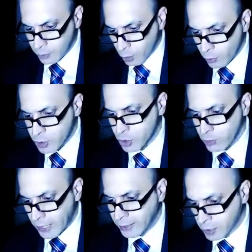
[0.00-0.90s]
also
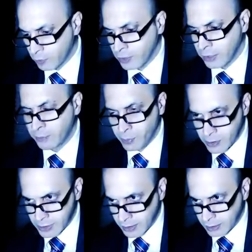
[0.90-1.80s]
accurately
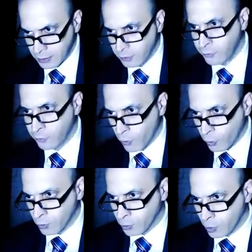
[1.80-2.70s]
predicted the
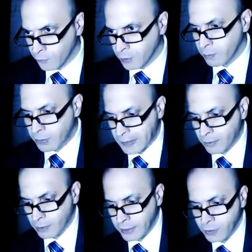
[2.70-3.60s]
fall of the
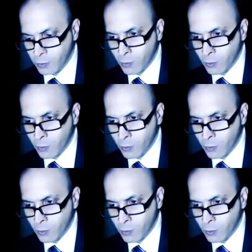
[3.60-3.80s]
Berlin